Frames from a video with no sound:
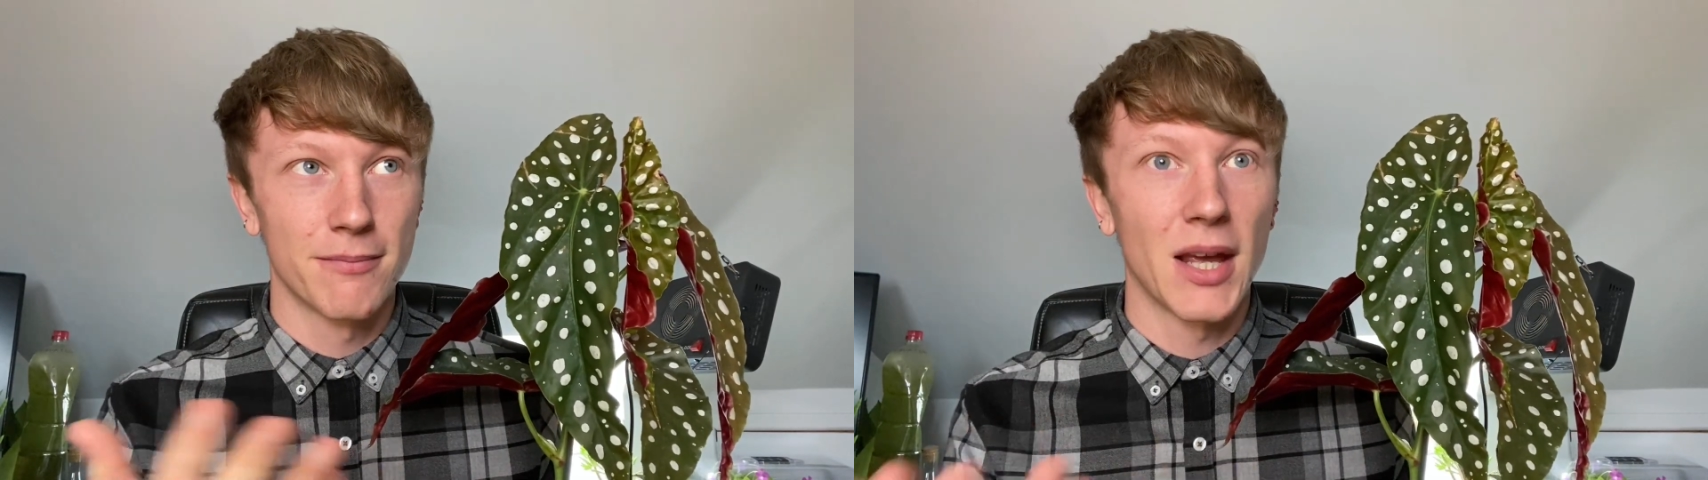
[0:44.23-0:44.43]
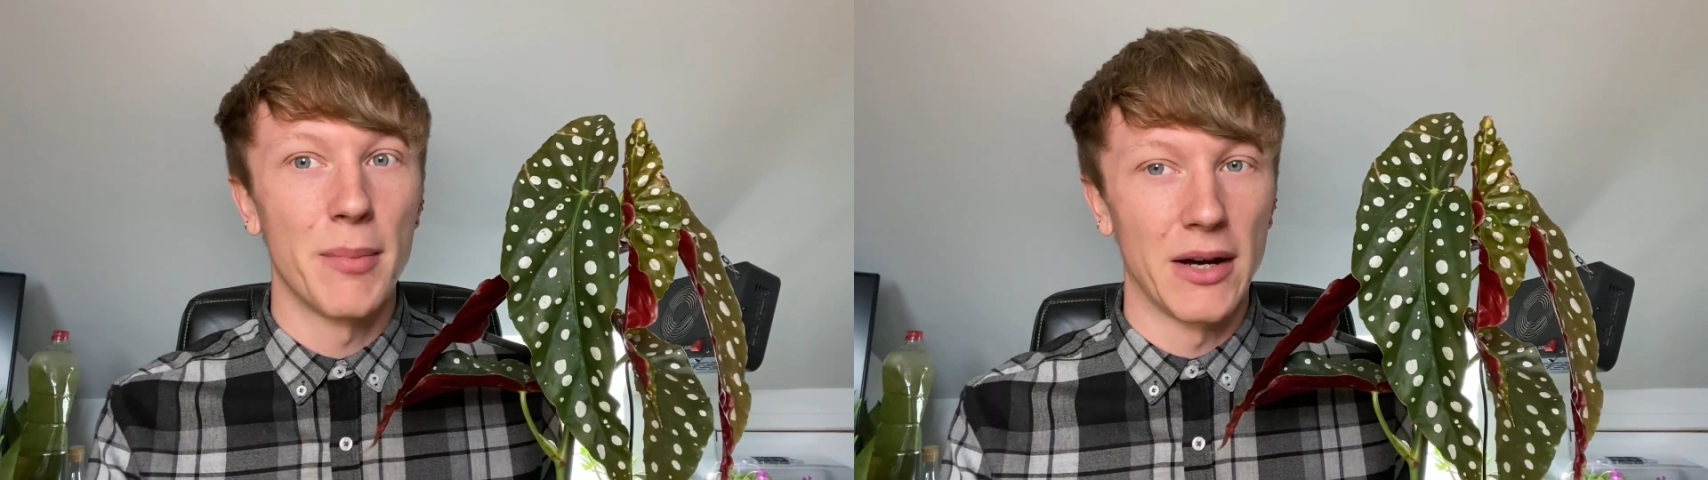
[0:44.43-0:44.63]

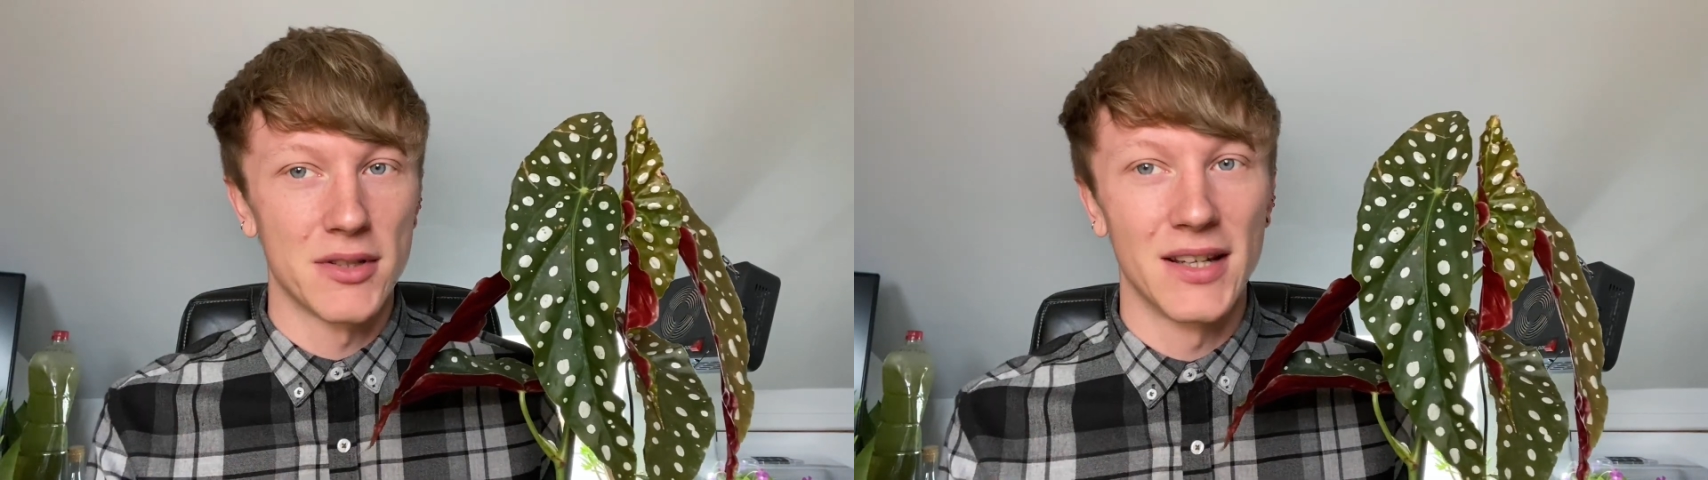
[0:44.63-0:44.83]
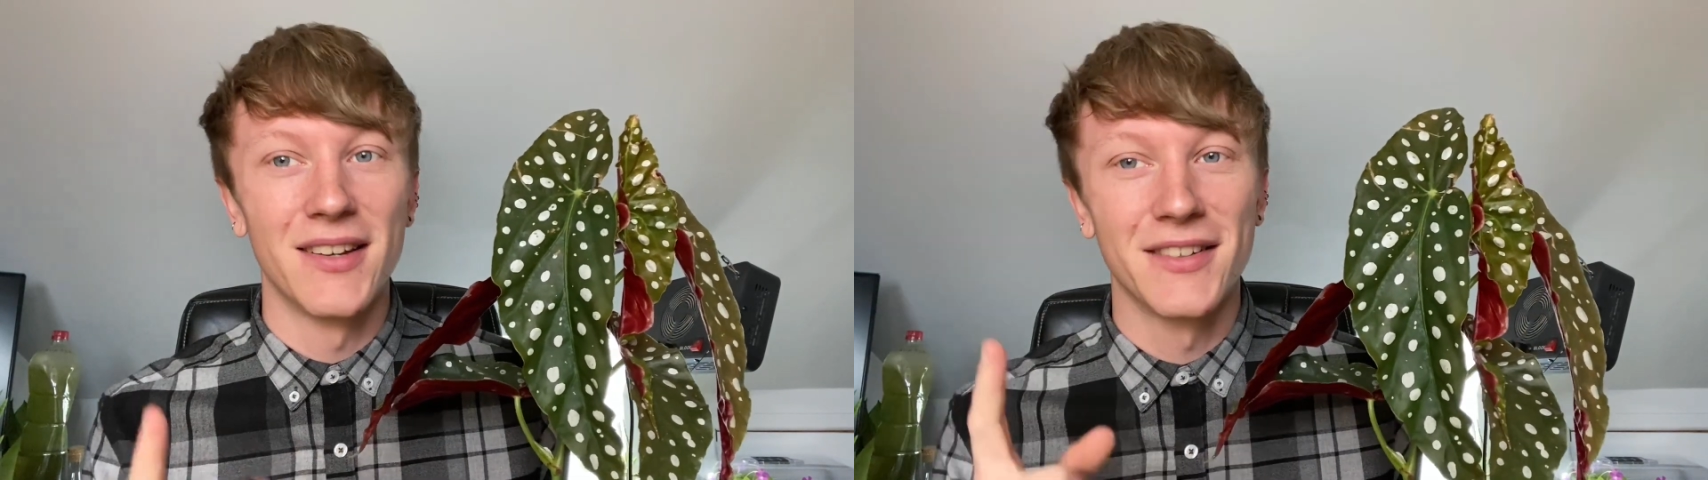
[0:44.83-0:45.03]
about
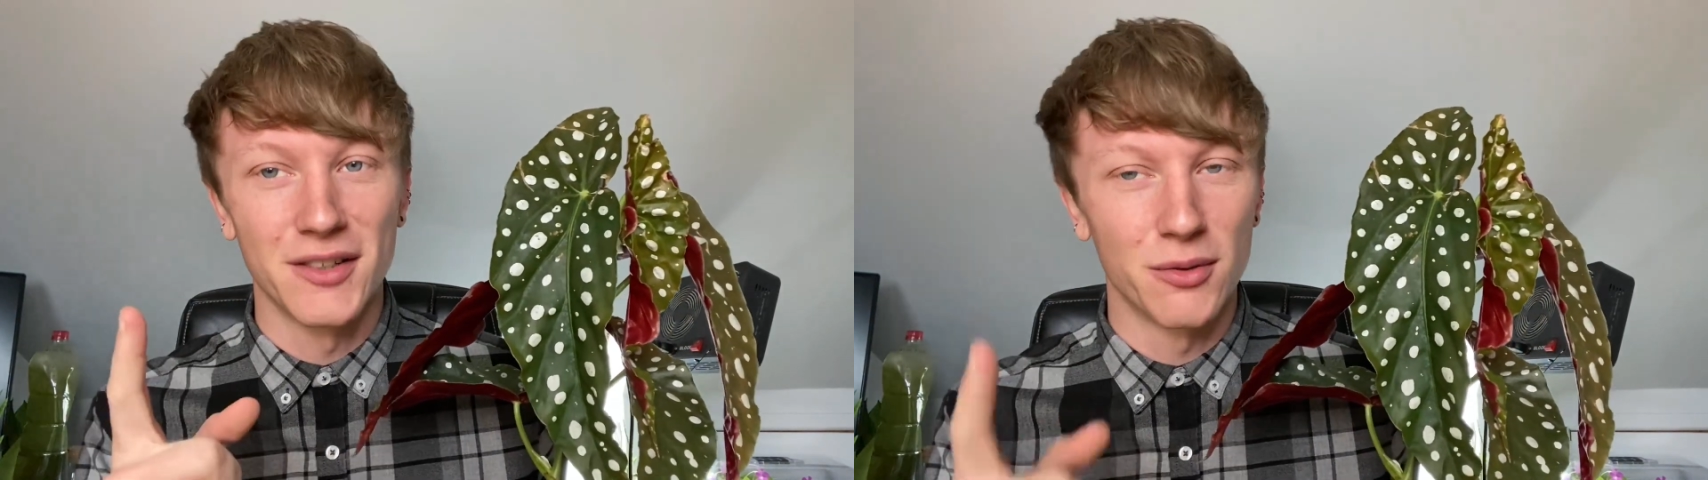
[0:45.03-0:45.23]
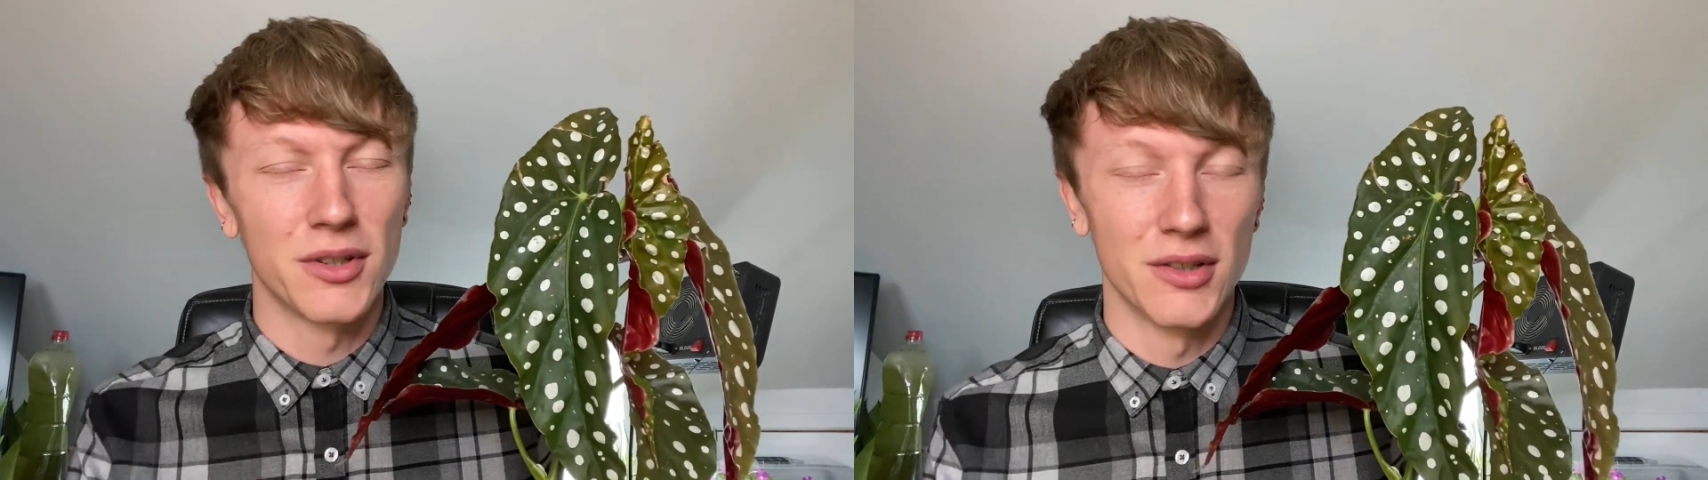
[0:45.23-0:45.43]
it,
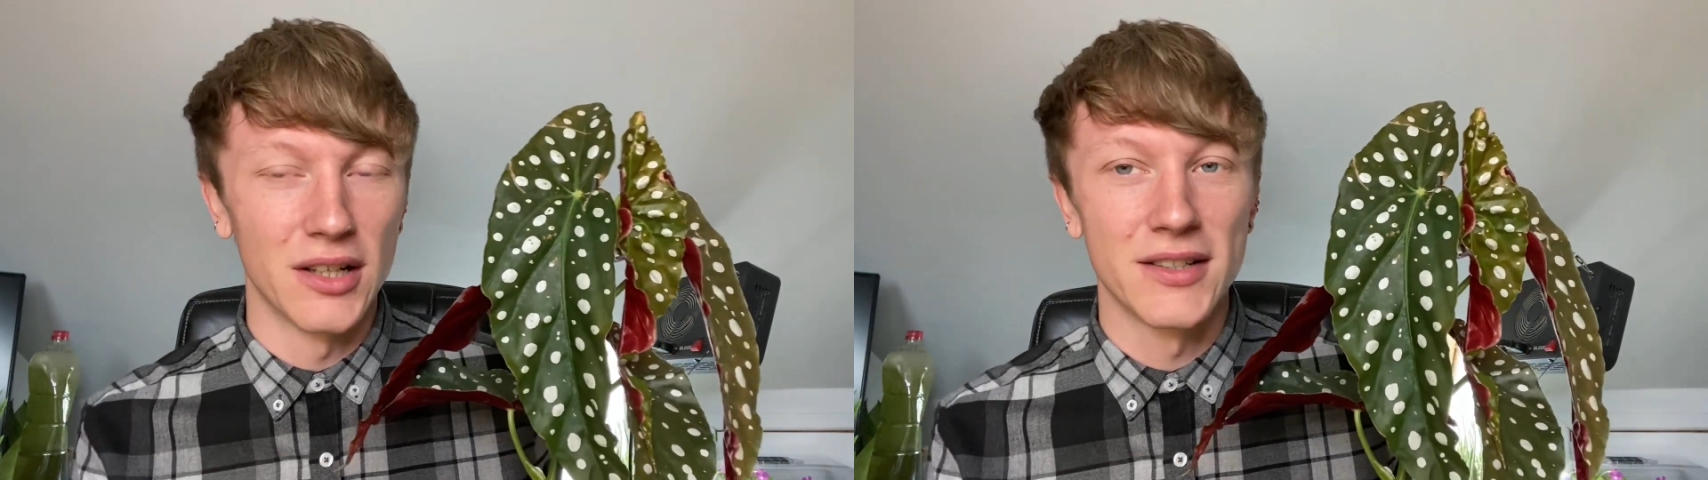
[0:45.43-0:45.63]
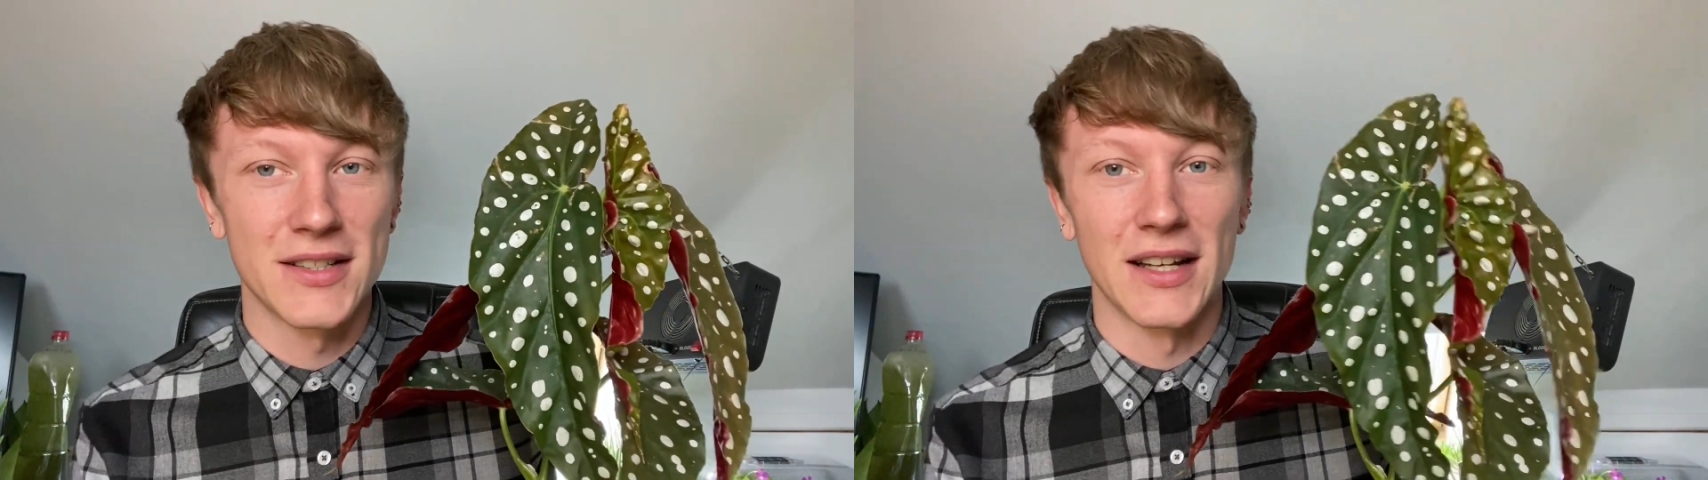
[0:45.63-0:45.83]
you'll you'll
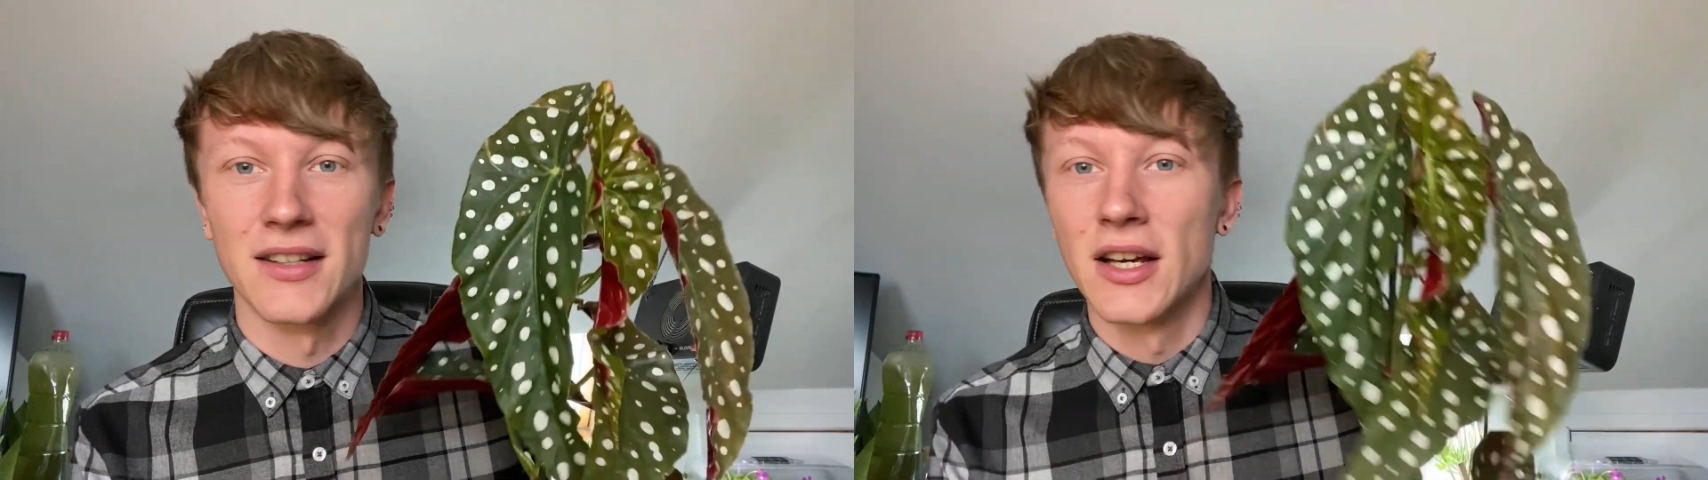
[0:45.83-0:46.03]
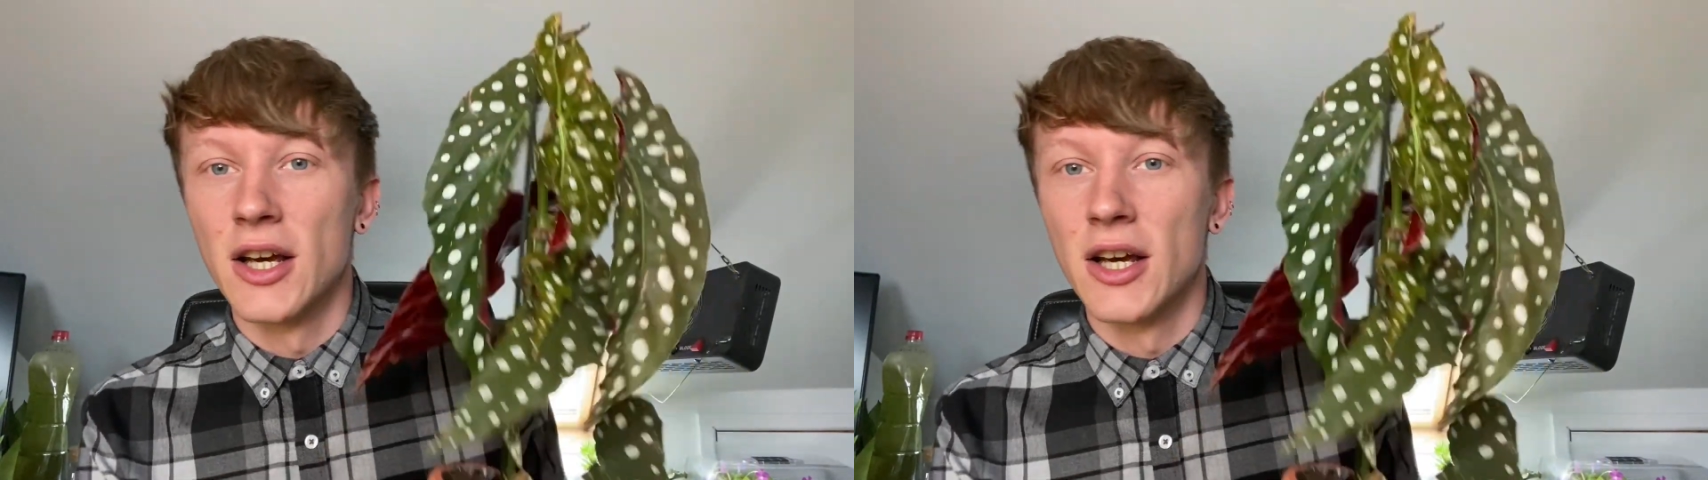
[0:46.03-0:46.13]
understand.